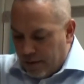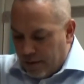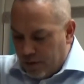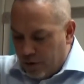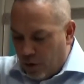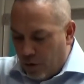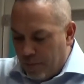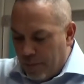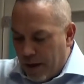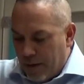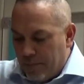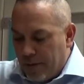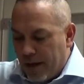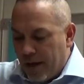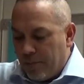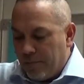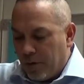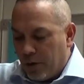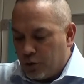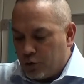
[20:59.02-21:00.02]
There may be
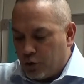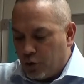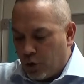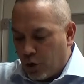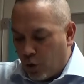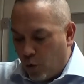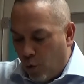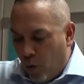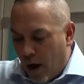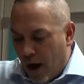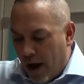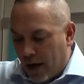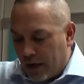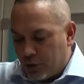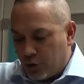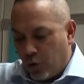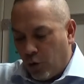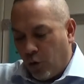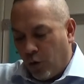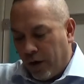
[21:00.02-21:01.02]
a motion to
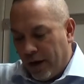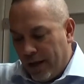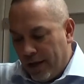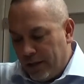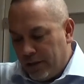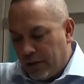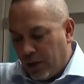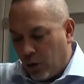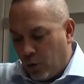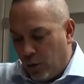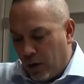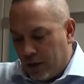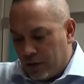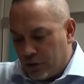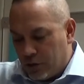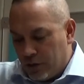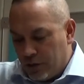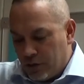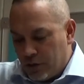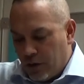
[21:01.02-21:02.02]
quash or end the
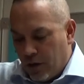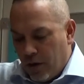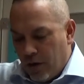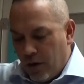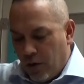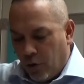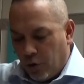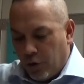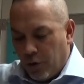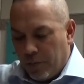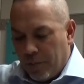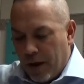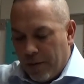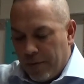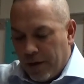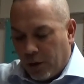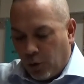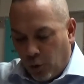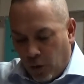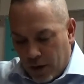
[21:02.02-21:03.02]
questions, or there may
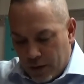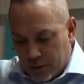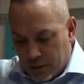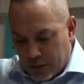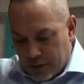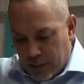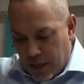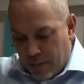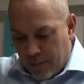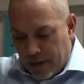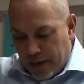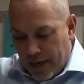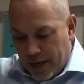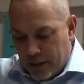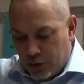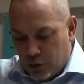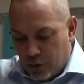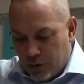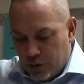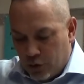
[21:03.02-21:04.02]
be
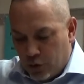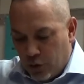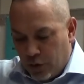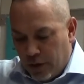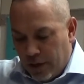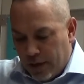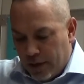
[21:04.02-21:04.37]
cross-examination to the